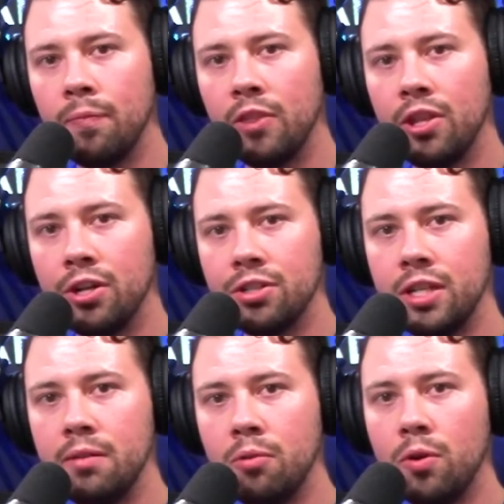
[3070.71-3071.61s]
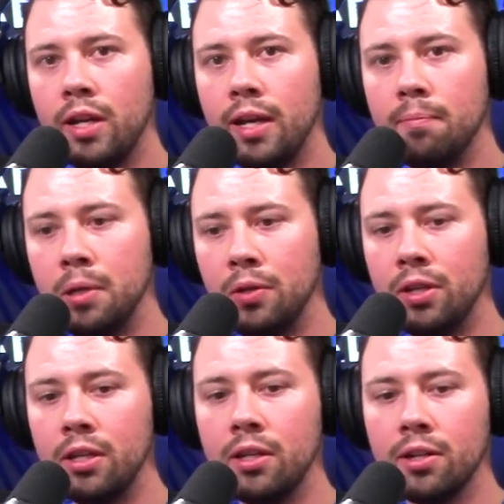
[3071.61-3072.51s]
13.8
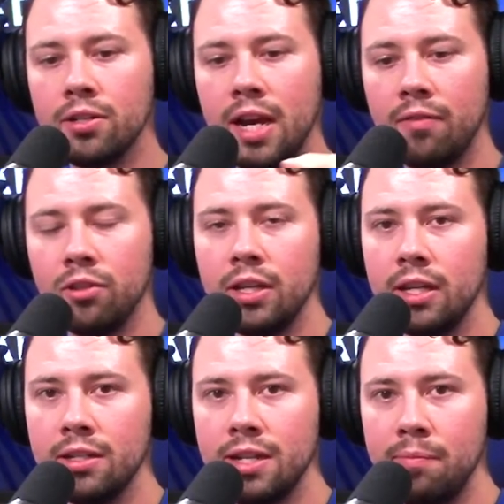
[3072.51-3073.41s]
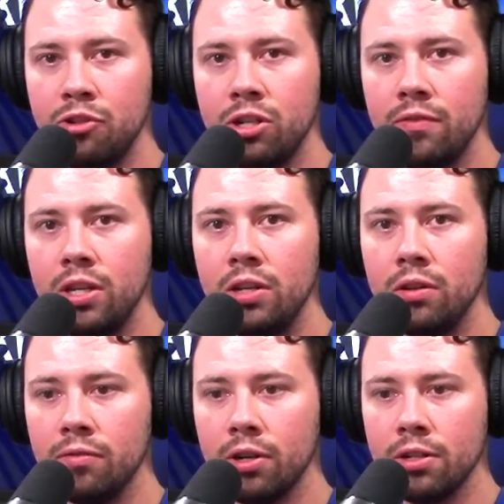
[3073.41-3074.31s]
billion years after the inception of the
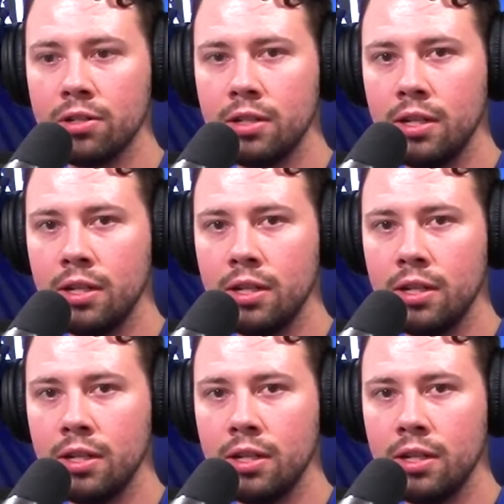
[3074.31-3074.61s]
universe,